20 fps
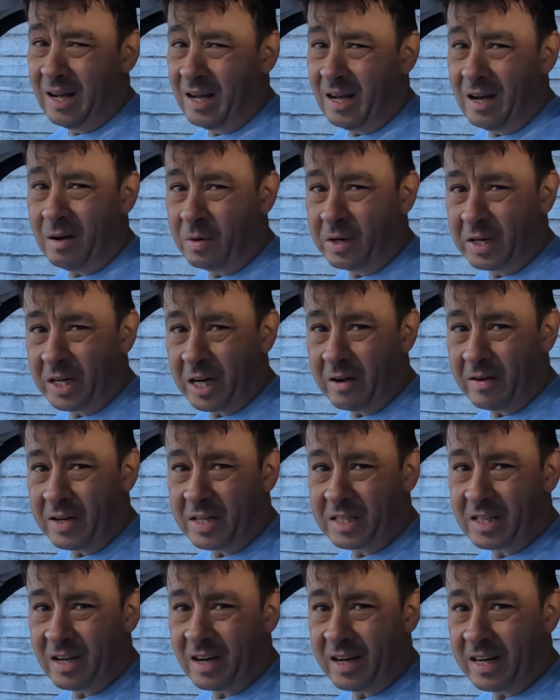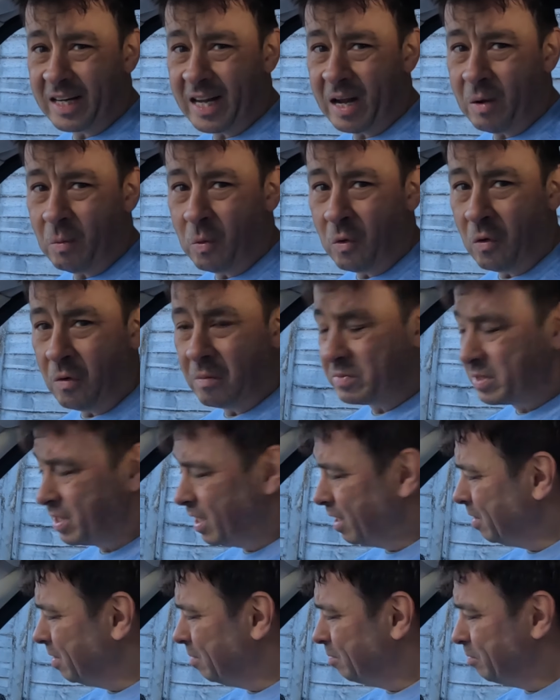I want to go inside and get warm.
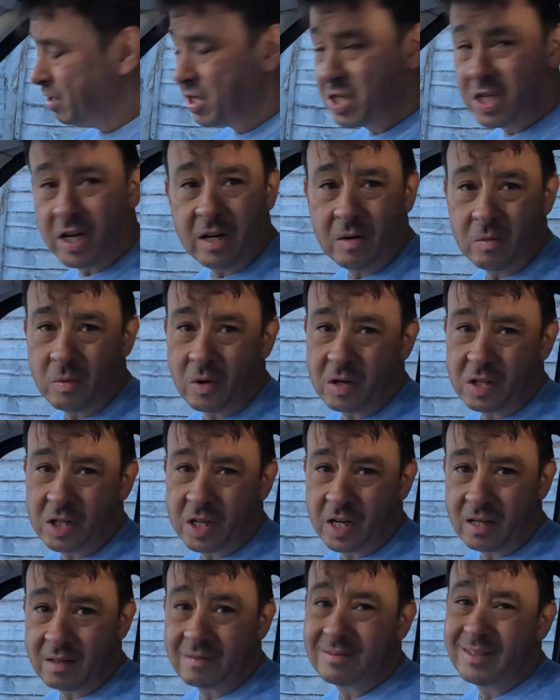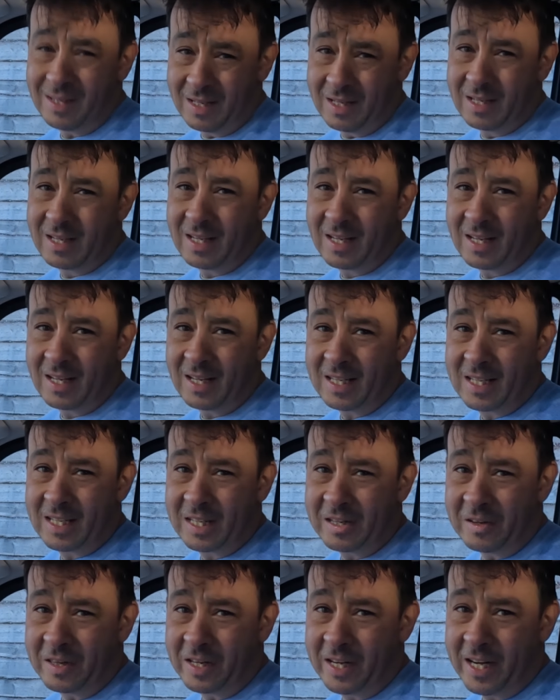So appreciate you watching and
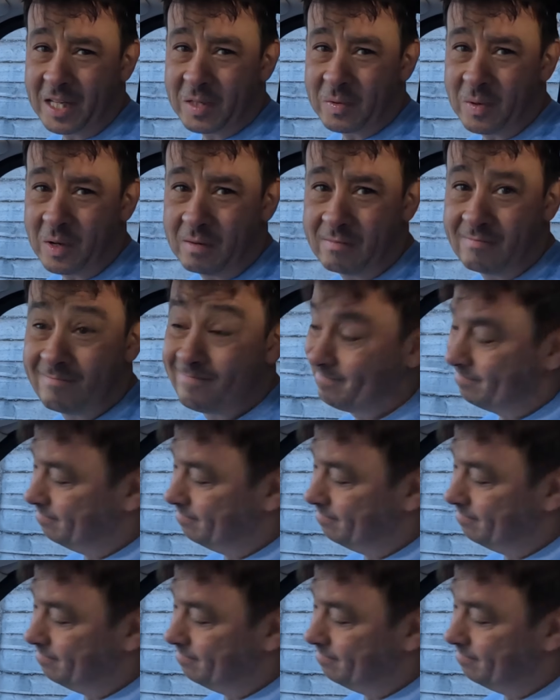see you on the next one.